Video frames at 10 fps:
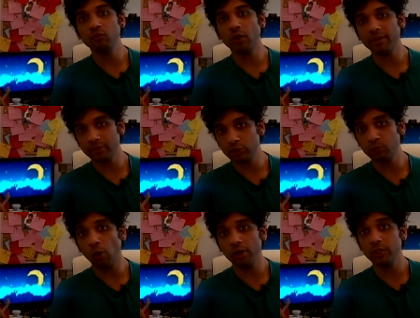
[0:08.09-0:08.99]
one of the
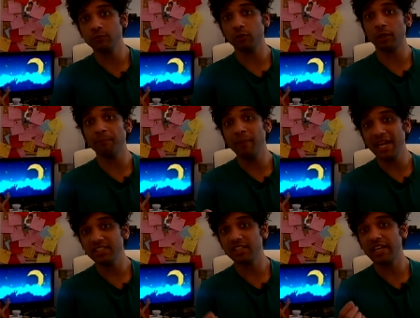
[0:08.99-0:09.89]
spoilers for the
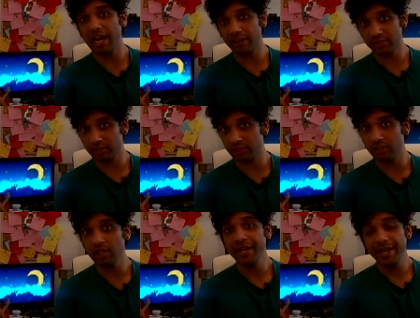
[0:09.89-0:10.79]
major
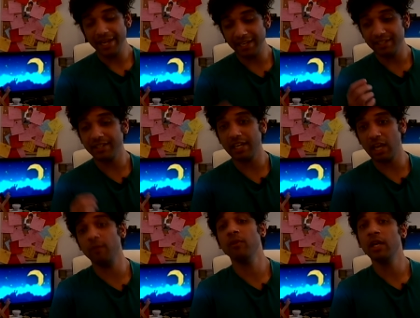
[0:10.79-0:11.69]
character in the
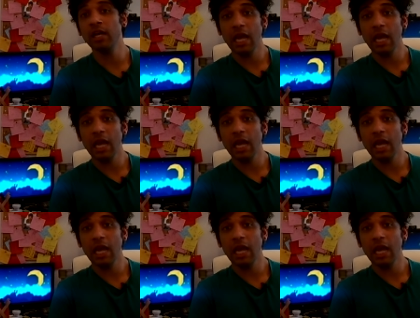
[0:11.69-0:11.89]
game.